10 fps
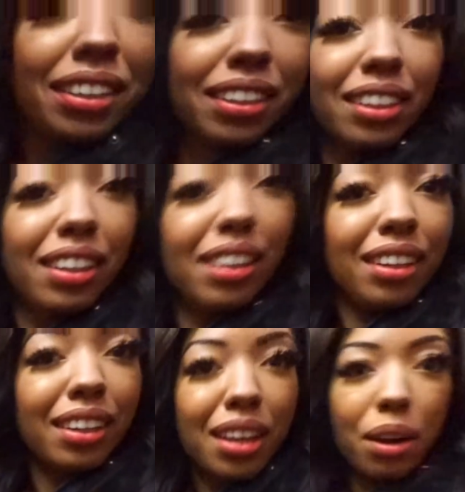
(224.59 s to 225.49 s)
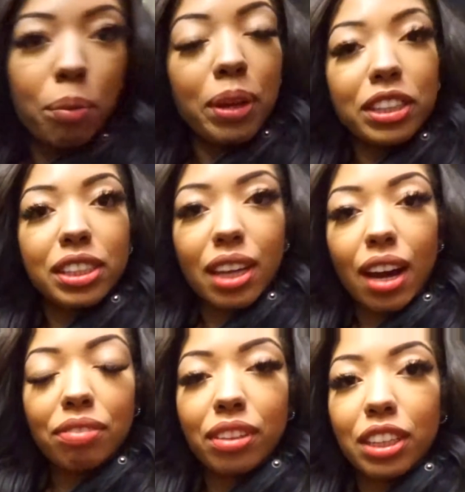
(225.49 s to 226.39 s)
We are feasting. We are
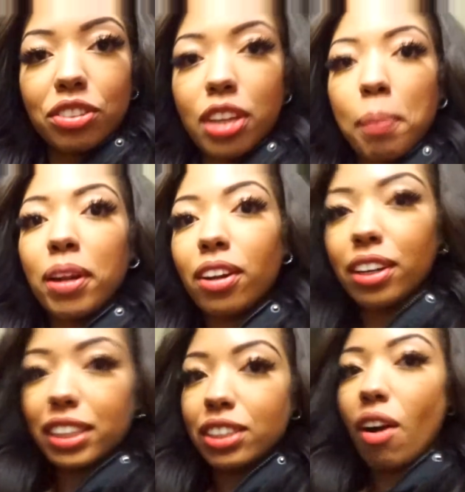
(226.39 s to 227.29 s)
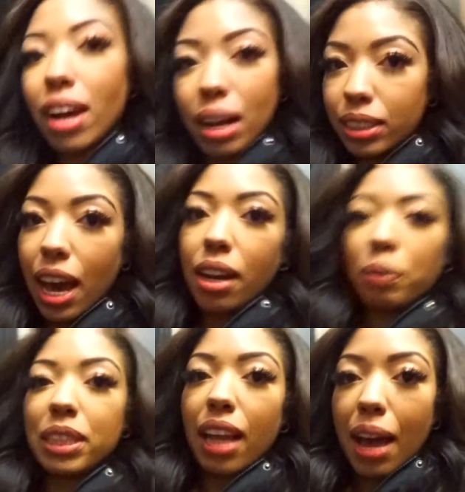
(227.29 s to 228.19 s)
stuffed, literally, but look, it's dark outside.
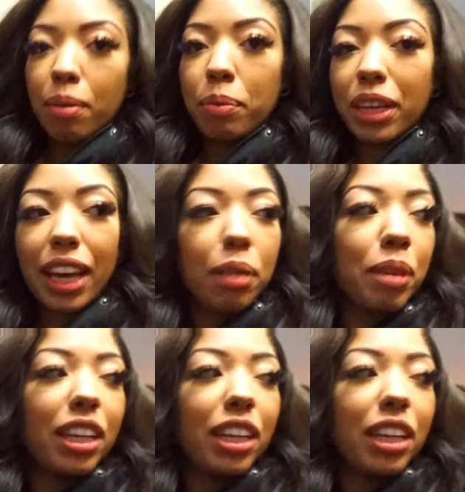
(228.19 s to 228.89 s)
It was light when we came